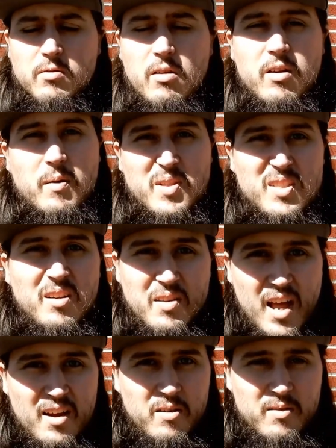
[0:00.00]
in a row, and I'm still
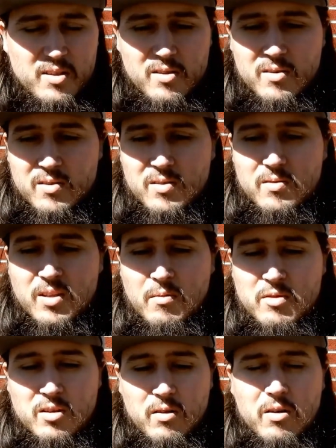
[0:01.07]
not going to do this 2
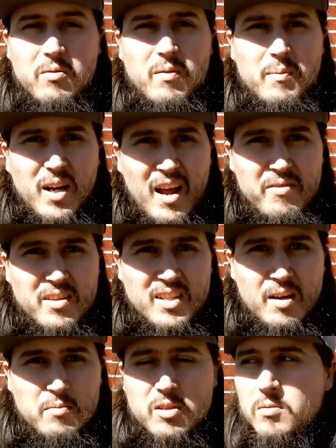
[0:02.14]
times in a row, but I have the
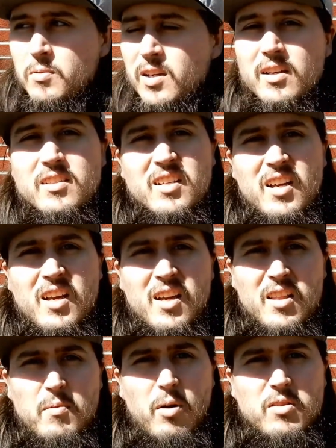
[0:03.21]
time to, because
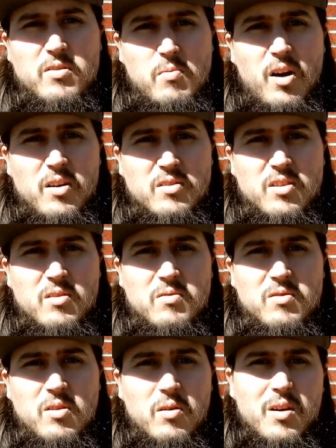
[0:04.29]
the parts from
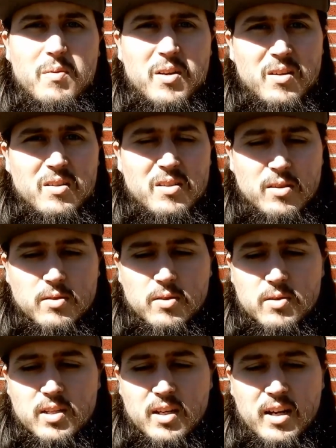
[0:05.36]
AutoZone don't come here until
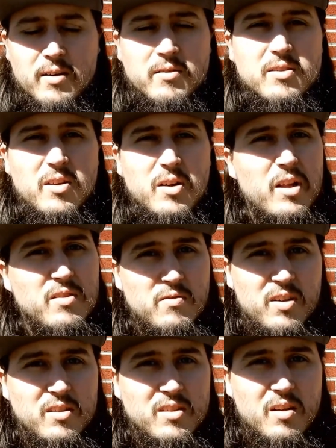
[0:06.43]
Tuesday now, so now this
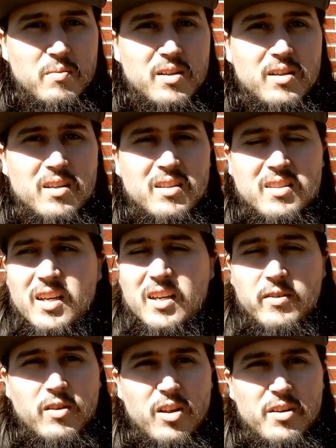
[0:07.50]
video is going to take
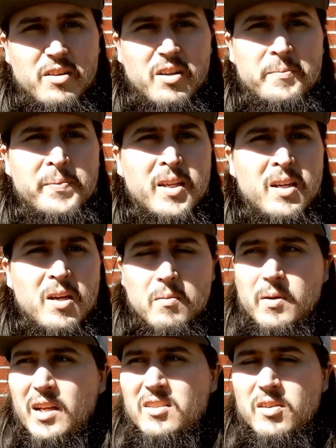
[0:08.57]
even longer,
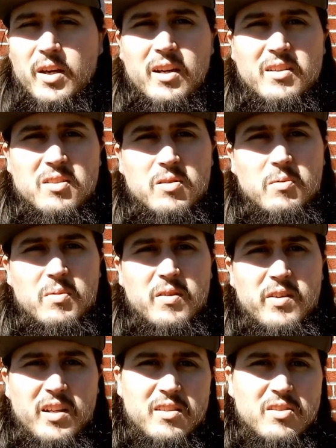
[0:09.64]
but that's okay. Soon I'll be
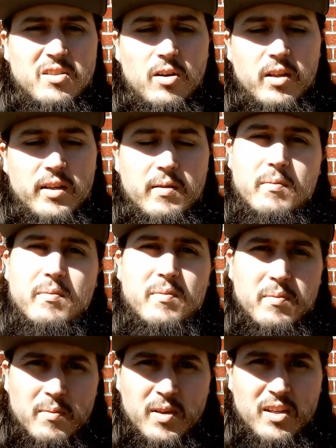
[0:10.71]
able to install
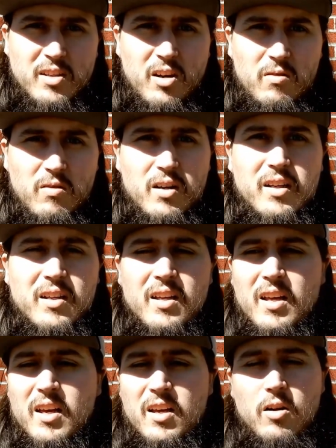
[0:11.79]
and get the car running,
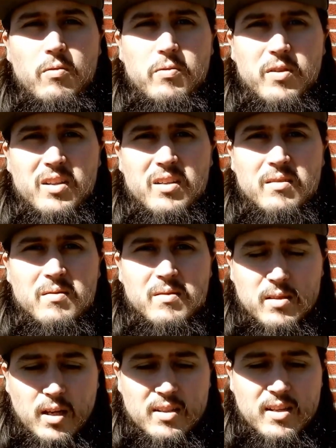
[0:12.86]
and hopefully
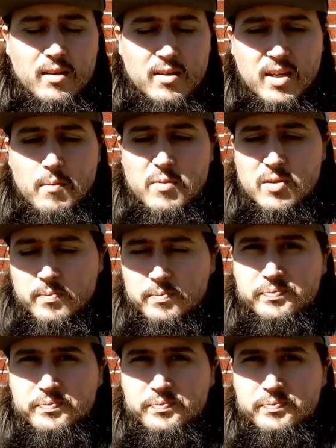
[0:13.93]
test out the temps.